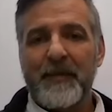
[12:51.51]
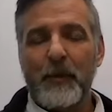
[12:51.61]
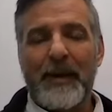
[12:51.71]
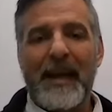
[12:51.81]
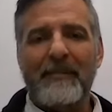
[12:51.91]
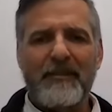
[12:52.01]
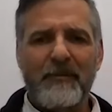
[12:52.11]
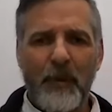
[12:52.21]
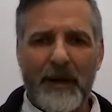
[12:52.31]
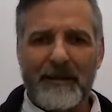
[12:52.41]
We have enough
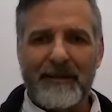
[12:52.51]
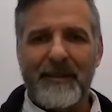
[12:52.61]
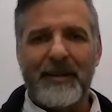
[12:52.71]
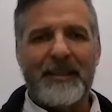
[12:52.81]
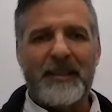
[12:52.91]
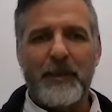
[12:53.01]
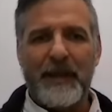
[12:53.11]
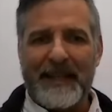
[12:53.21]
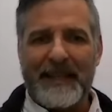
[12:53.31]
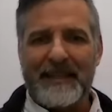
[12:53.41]
wealth on this
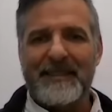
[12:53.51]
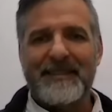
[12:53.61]
planet